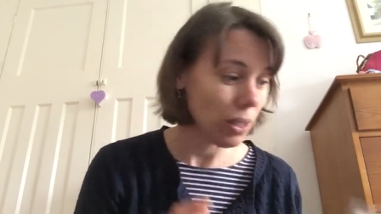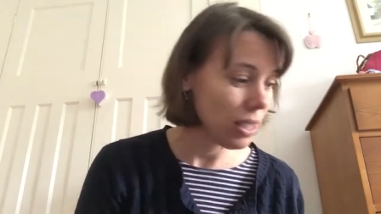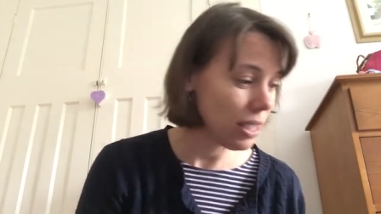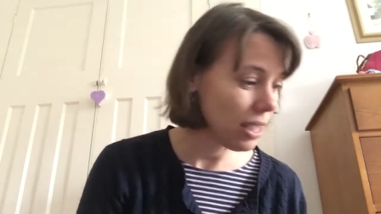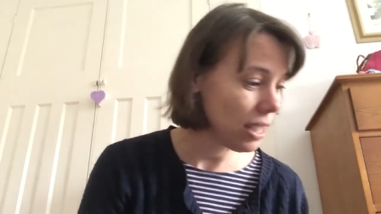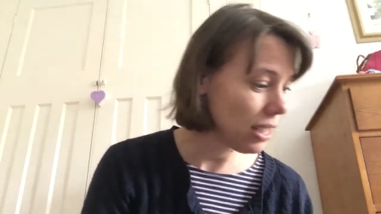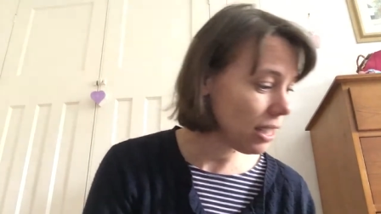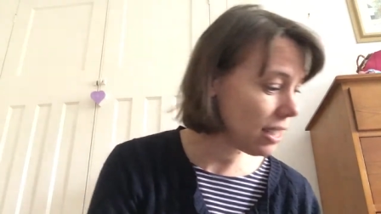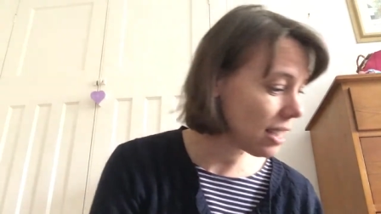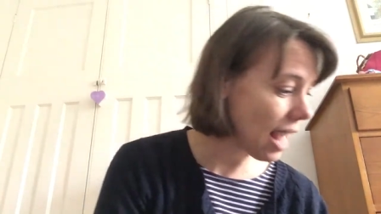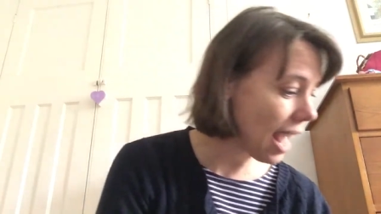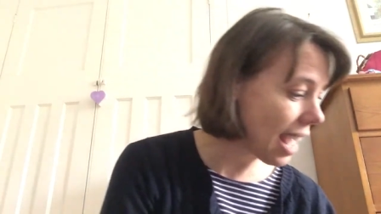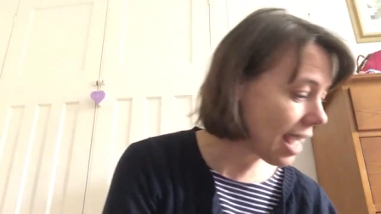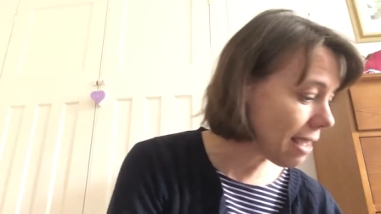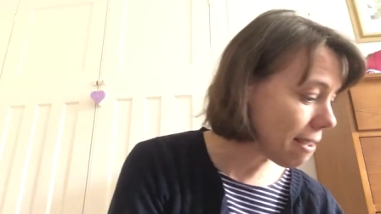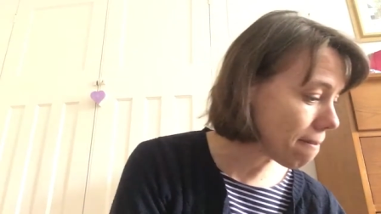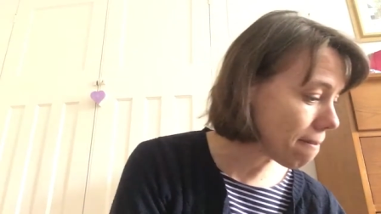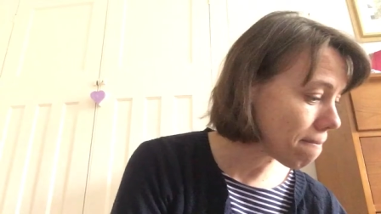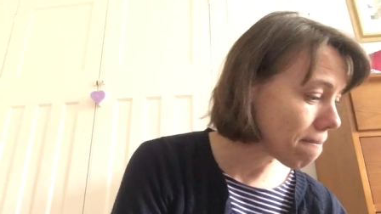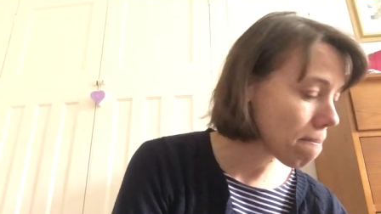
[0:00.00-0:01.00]

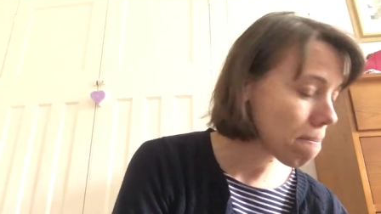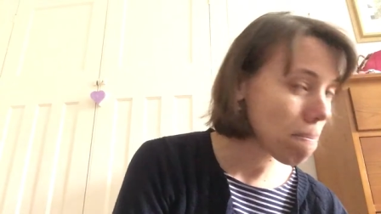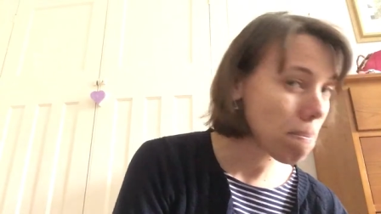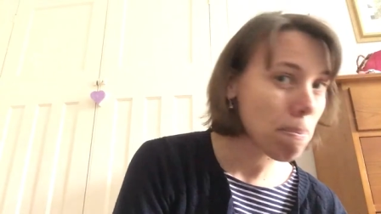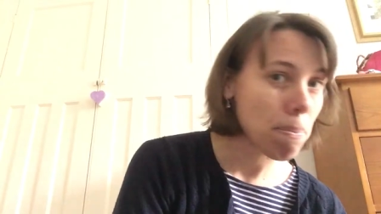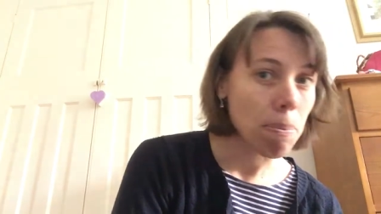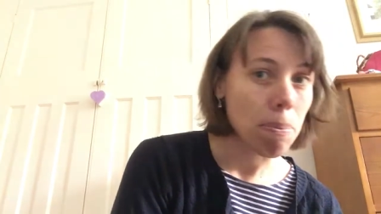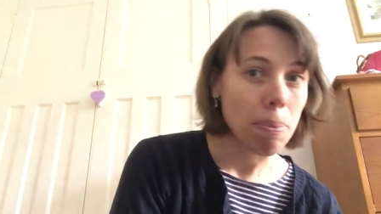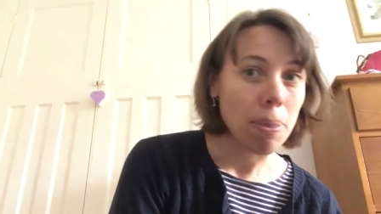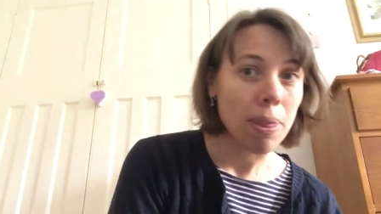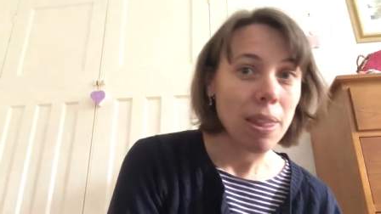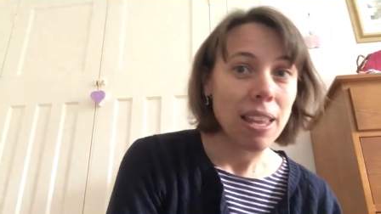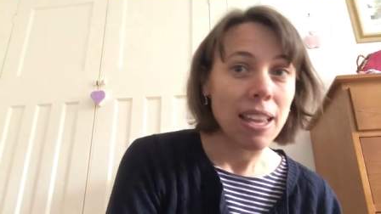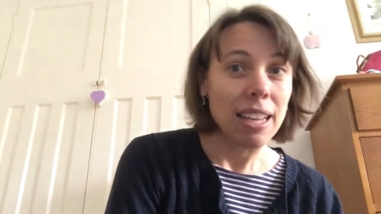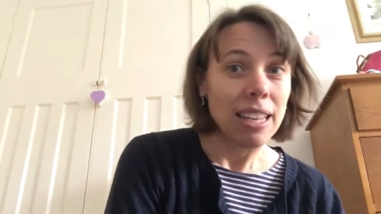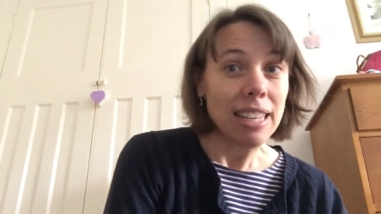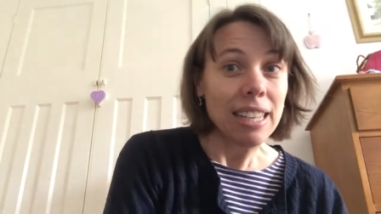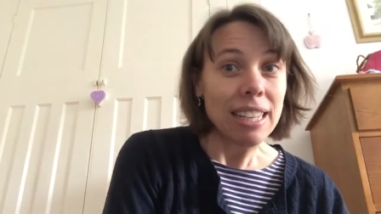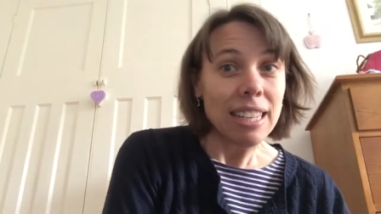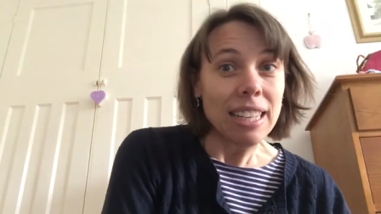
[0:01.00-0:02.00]
today.
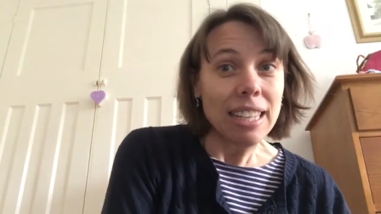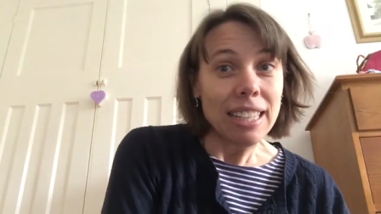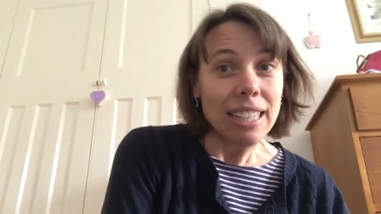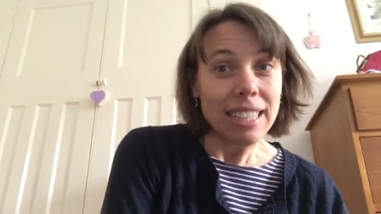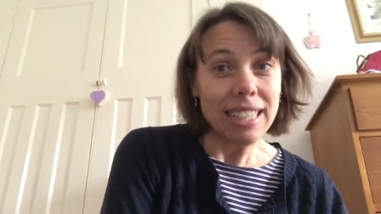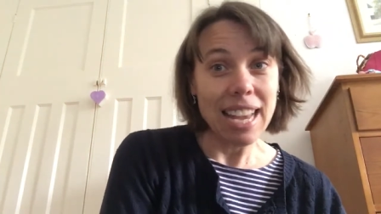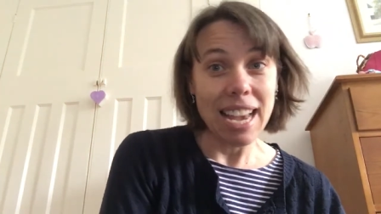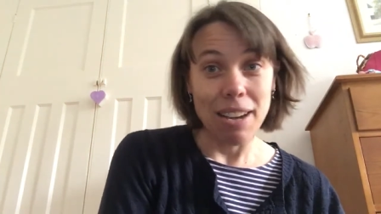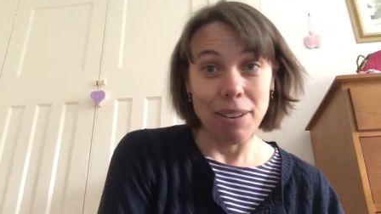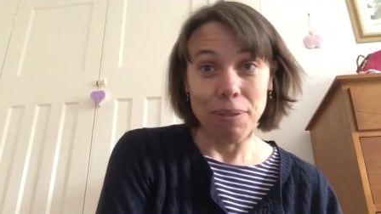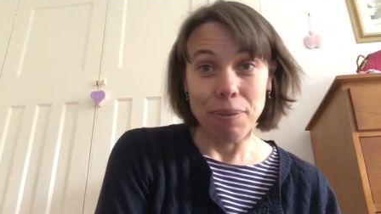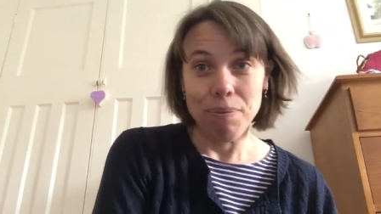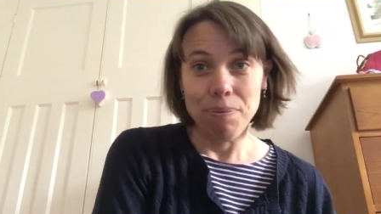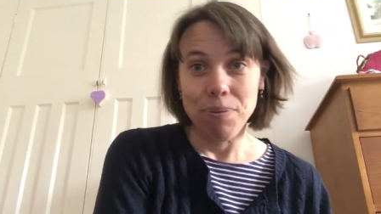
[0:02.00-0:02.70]
Now,